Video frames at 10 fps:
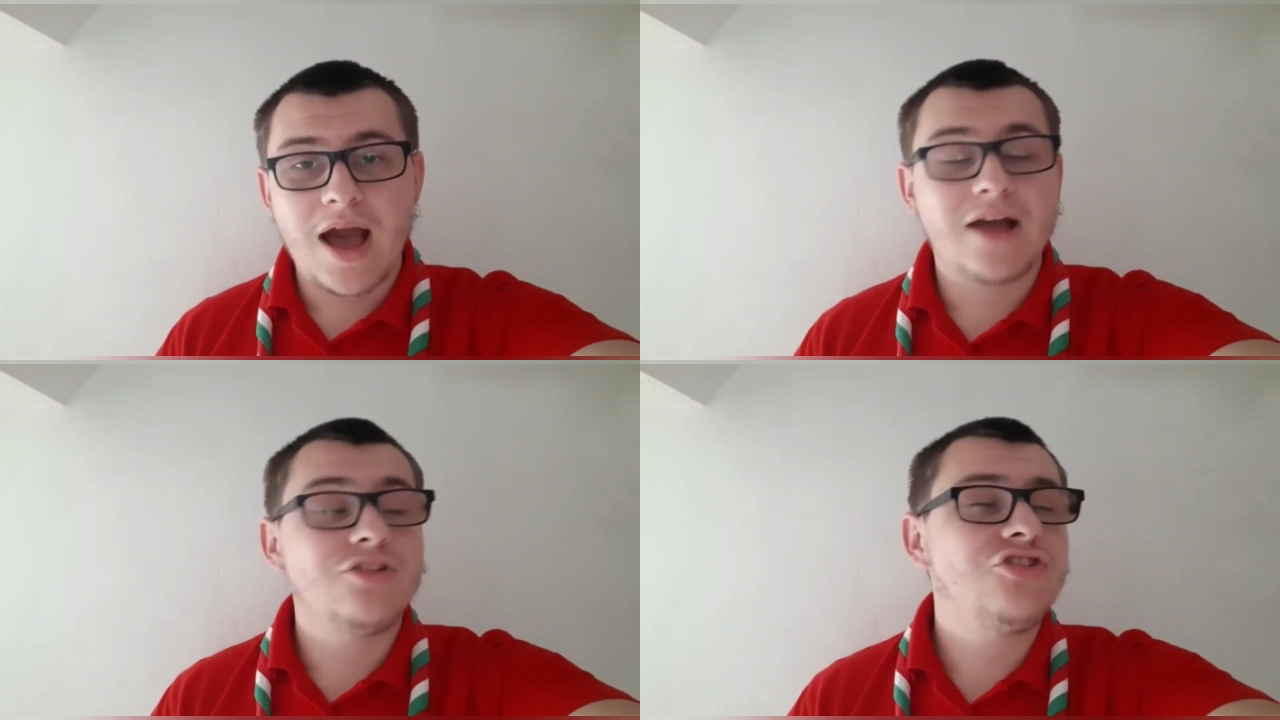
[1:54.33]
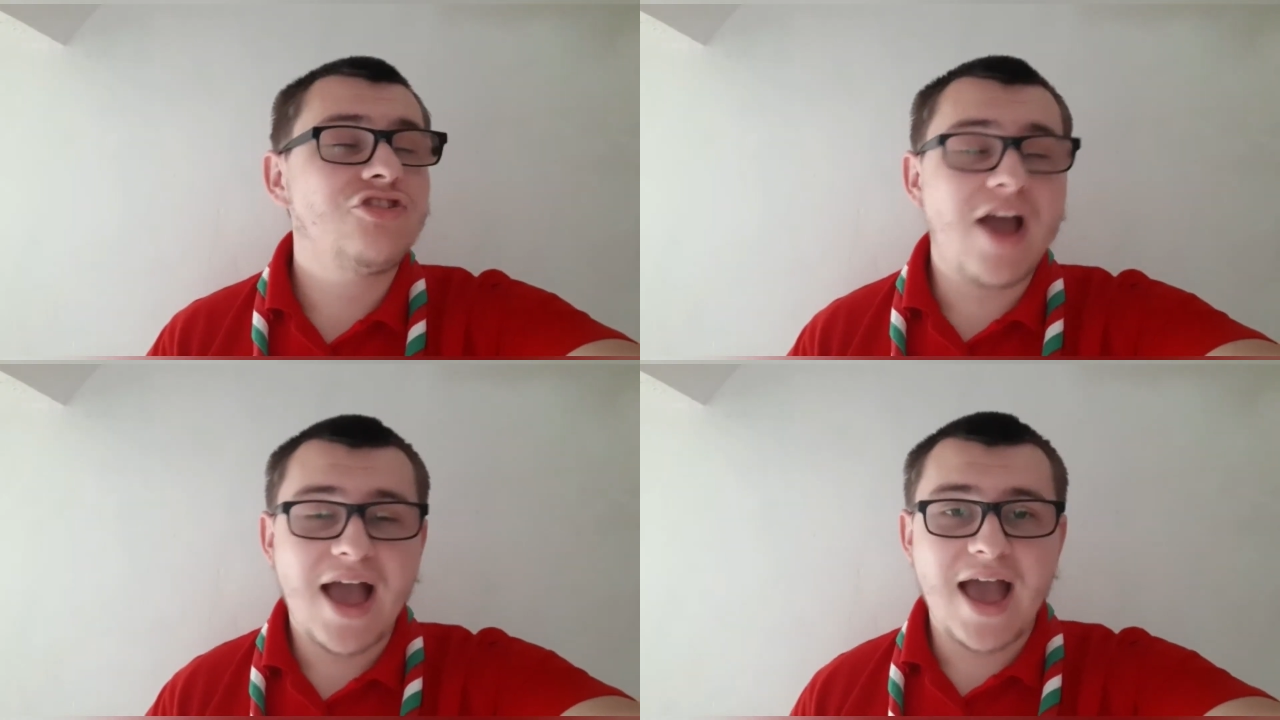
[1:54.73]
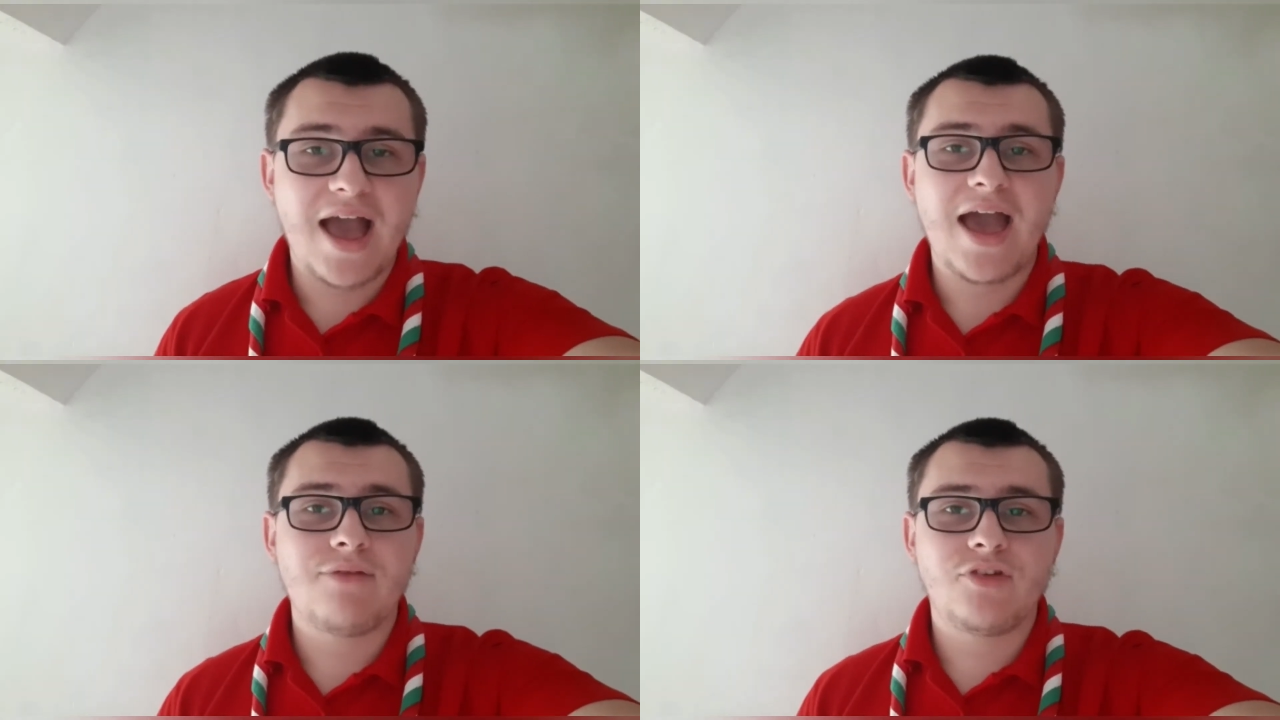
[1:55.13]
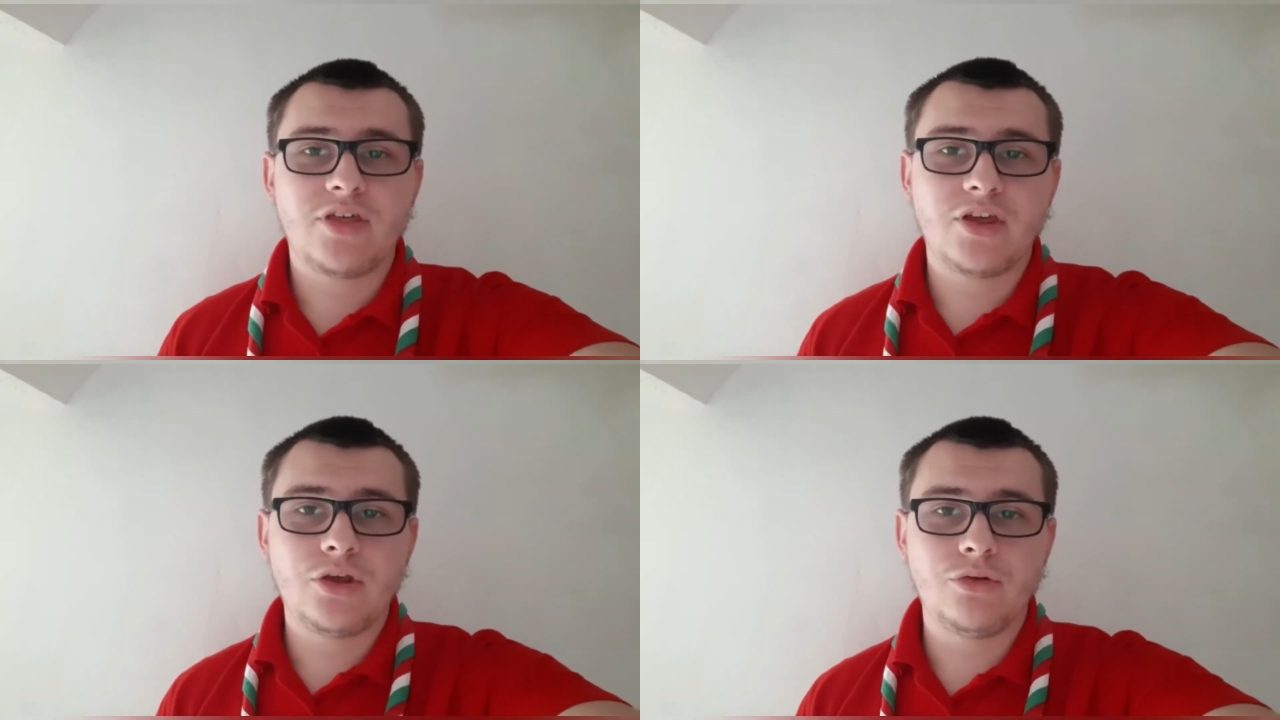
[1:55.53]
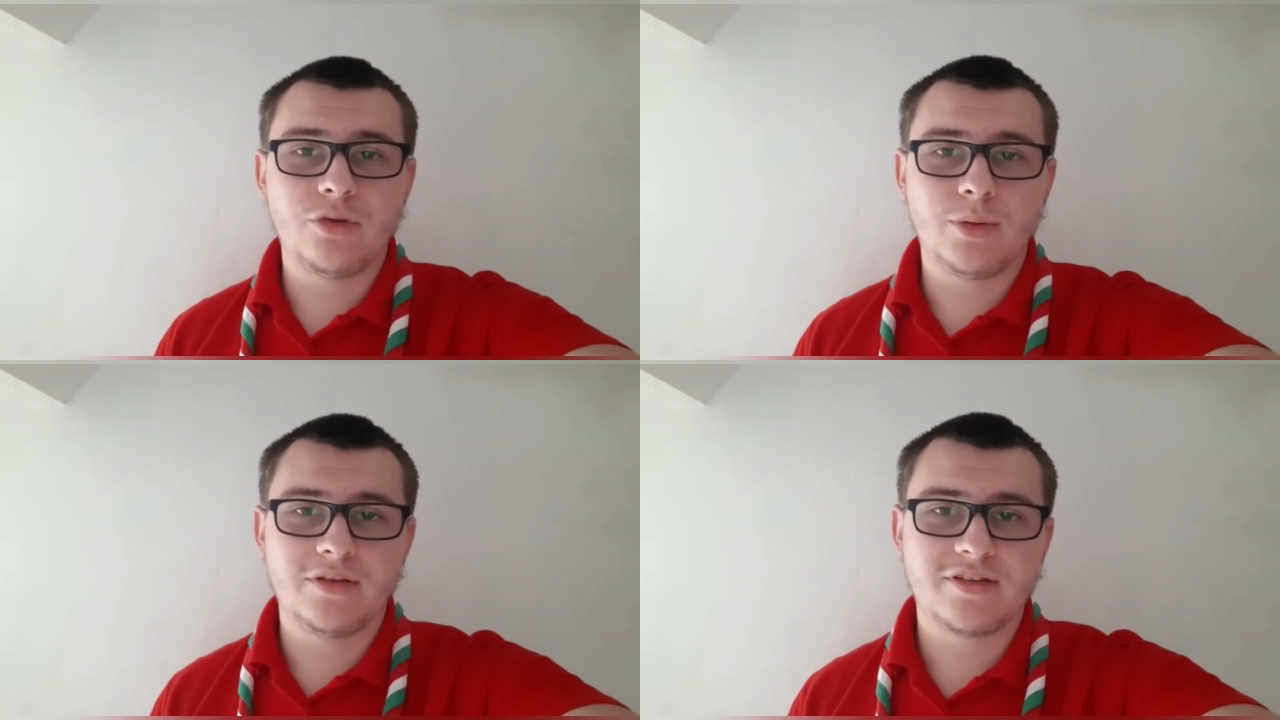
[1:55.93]
and share everything you
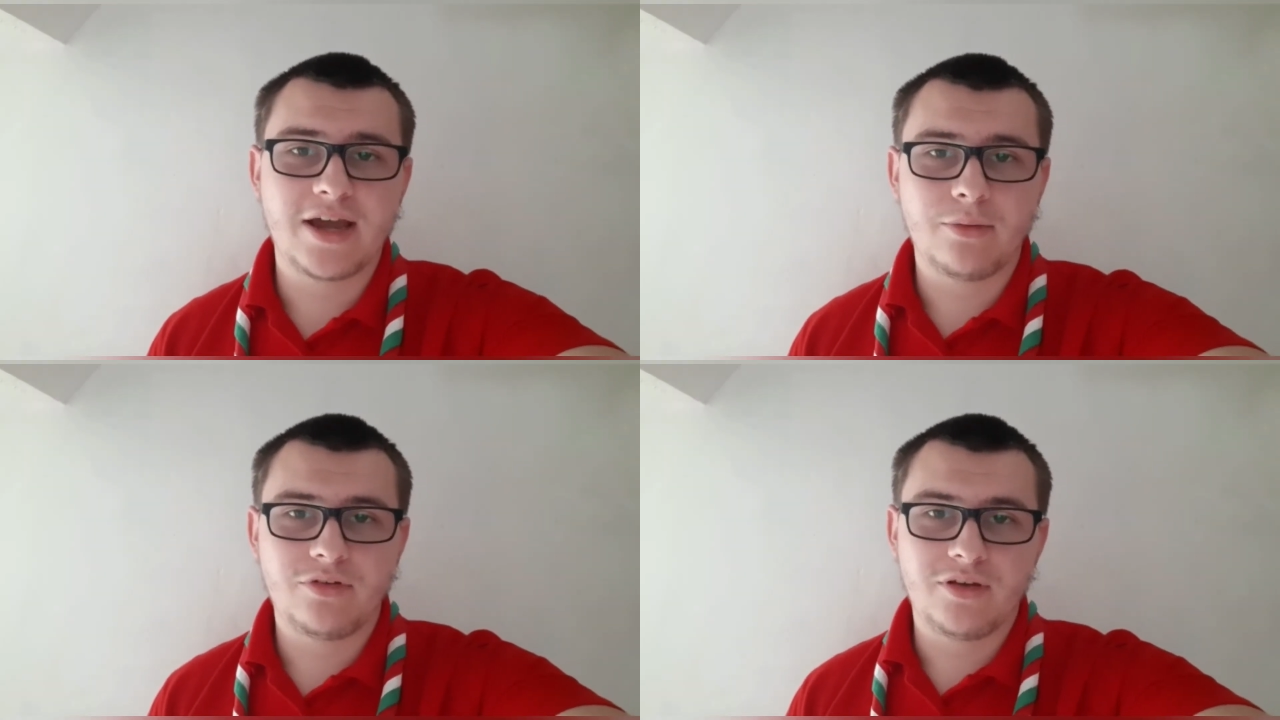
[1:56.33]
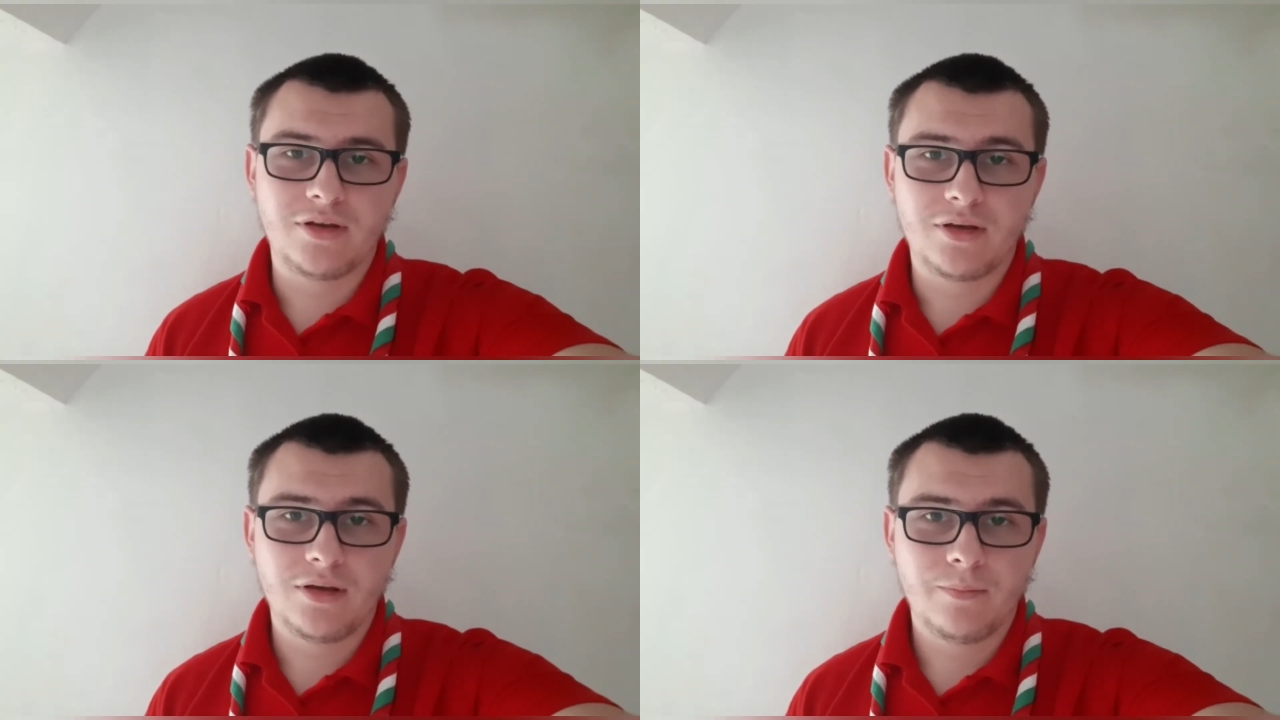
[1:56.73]
do in scouting.